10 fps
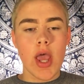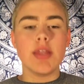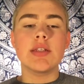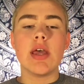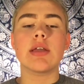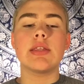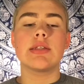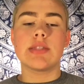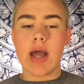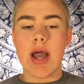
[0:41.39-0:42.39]
and the
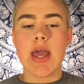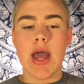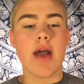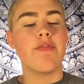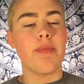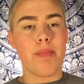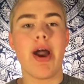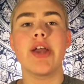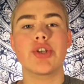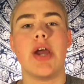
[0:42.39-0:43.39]
techniques that I have for
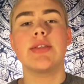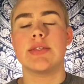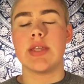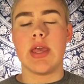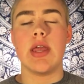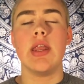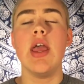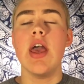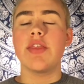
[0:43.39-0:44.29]
my dry skin.